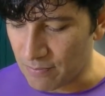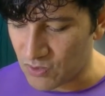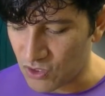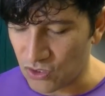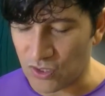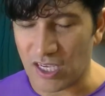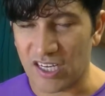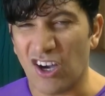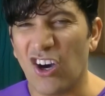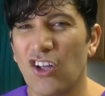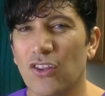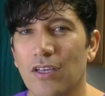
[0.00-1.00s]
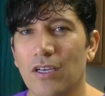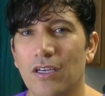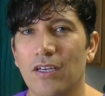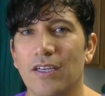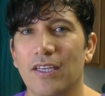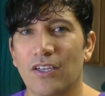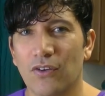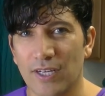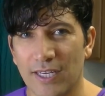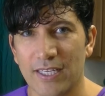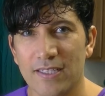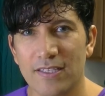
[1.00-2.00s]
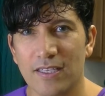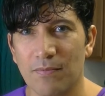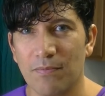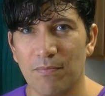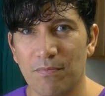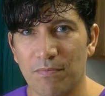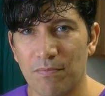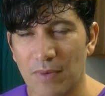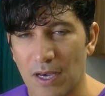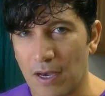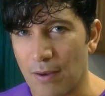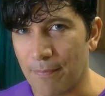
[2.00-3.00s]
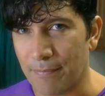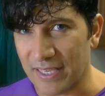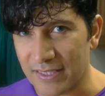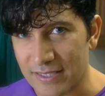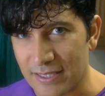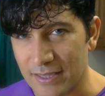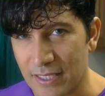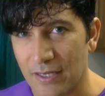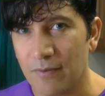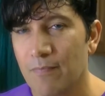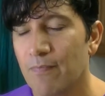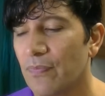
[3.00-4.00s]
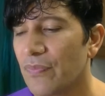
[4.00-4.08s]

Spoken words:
so that all the ingredients get mixed in there.